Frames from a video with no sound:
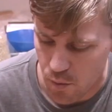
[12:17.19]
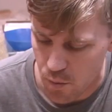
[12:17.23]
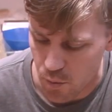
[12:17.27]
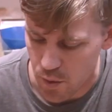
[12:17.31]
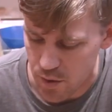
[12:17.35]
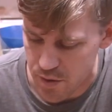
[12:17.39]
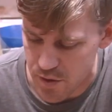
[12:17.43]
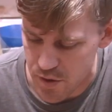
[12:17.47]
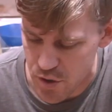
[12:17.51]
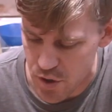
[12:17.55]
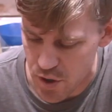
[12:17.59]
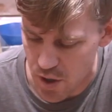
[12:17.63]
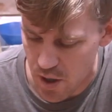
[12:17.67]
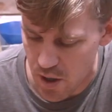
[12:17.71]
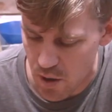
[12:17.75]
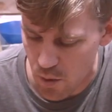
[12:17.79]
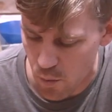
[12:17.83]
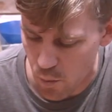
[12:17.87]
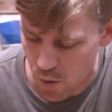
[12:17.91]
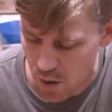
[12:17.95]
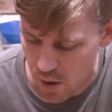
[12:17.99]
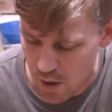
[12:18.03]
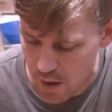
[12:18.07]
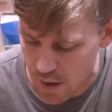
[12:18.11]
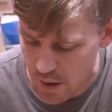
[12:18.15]
With jar
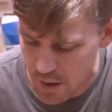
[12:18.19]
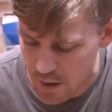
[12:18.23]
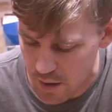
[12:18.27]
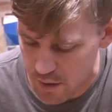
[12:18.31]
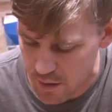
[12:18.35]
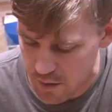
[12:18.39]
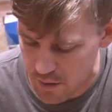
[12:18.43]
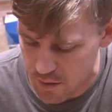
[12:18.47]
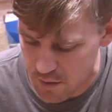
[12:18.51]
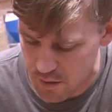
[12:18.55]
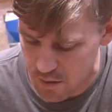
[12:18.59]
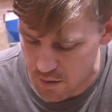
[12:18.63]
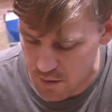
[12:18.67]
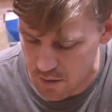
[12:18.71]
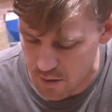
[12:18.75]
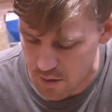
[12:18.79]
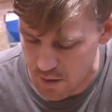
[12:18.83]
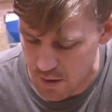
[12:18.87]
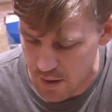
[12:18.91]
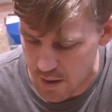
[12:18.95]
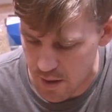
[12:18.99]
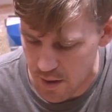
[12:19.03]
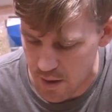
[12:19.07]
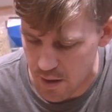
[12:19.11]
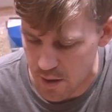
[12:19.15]
1,
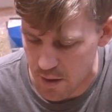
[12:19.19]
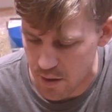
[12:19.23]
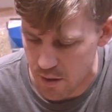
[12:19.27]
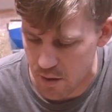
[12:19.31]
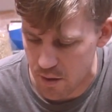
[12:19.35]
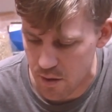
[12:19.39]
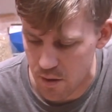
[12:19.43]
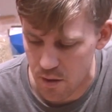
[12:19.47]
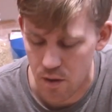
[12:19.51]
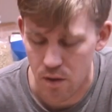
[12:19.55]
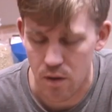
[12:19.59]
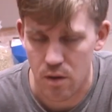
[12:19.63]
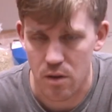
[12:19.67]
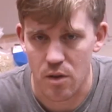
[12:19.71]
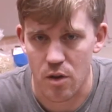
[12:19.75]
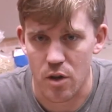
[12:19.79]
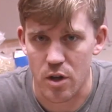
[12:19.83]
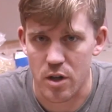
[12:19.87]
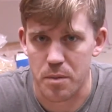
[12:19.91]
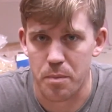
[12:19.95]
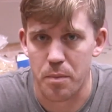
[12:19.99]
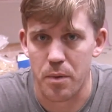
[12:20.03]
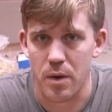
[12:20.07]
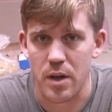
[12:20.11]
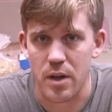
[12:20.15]
it
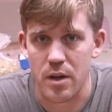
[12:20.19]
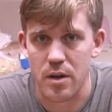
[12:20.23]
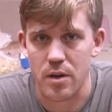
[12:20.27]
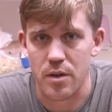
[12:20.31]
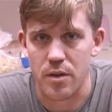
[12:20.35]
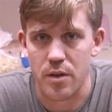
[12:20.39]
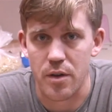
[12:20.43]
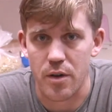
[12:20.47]
looked pretty good.